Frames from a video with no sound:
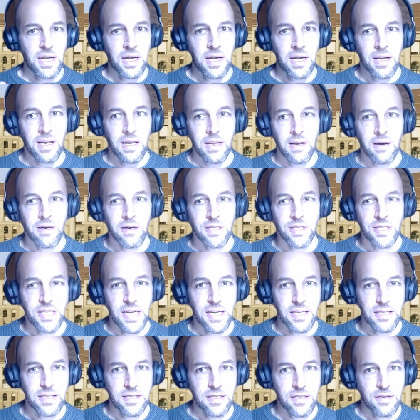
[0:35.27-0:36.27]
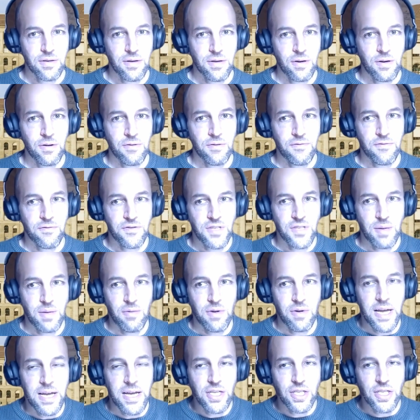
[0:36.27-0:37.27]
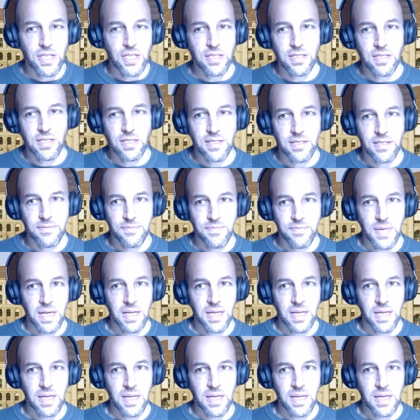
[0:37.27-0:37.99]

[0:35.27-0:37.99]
large sets of simulations,